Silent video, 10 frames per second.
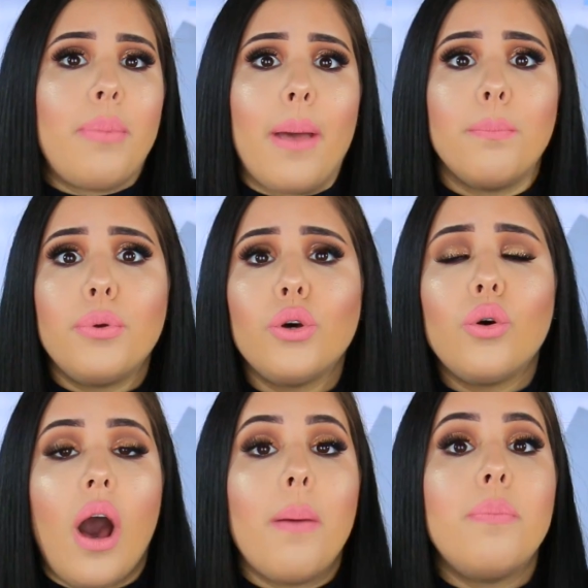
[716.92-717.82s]

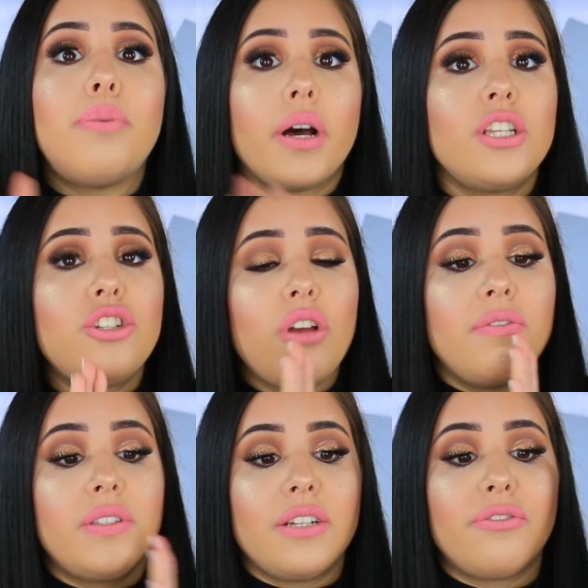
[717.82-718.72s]
Bamboo, a bunch
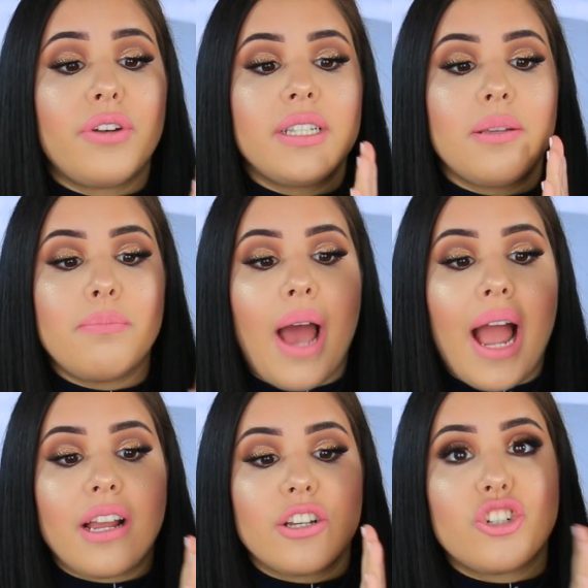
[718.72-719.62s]
of different
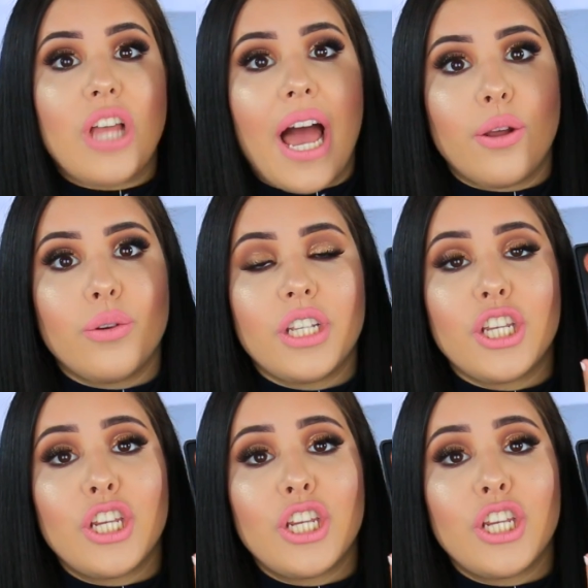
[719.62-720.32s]
MAC shadows.